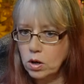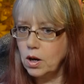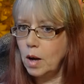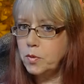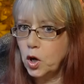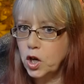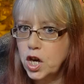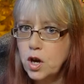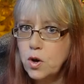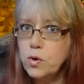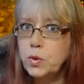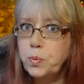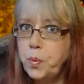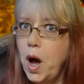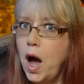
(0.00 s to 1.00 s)
not
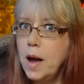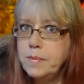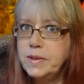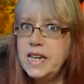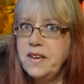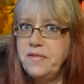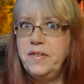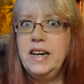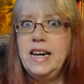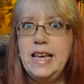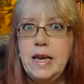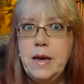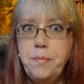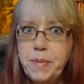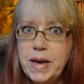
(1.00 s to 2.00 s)
huge, but I'm
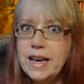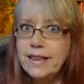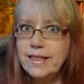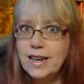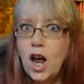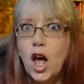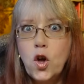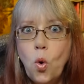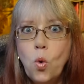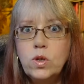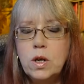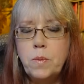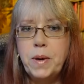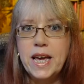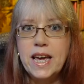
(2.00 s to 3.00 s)
definitely bigger than I ought
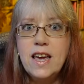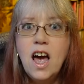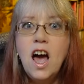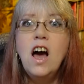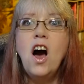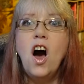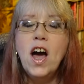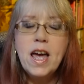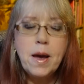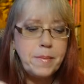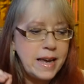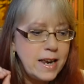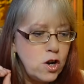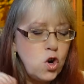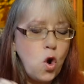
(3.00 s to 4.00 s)
to be. I am
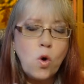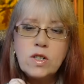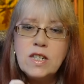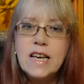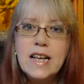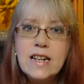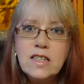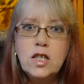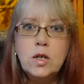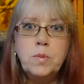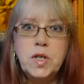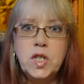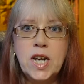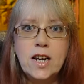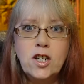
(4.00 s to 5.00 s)
a not
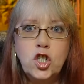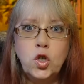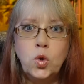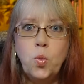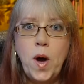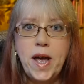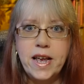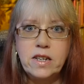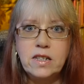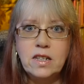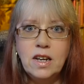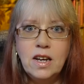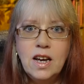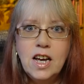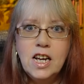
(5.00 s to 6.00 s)
insubstantial weight
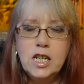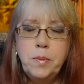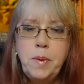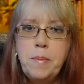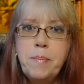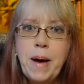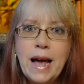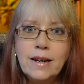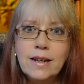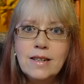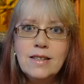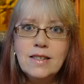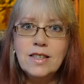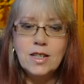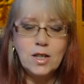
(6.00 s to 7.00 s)
to be
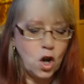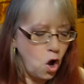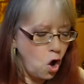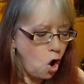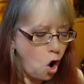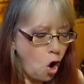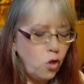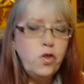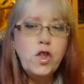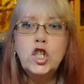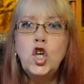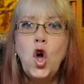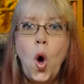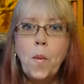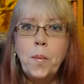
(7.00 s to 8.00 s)
balanced on the
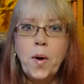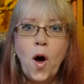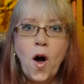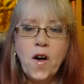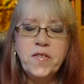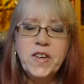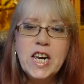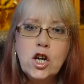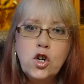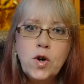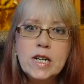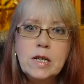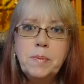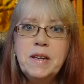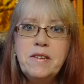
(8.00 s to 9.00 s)
top of an
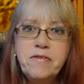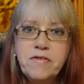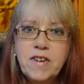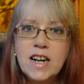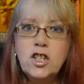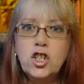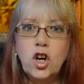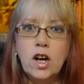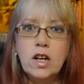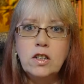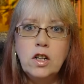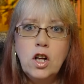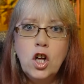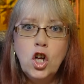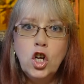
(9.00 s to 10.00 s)
incredibly
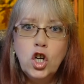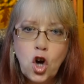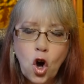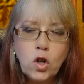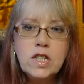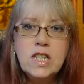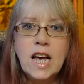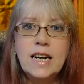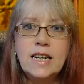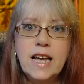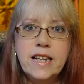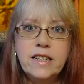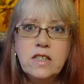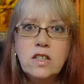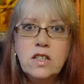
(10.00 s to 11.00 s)
fragile contact
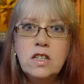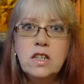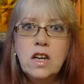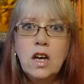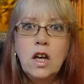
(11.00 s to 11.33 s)
lens.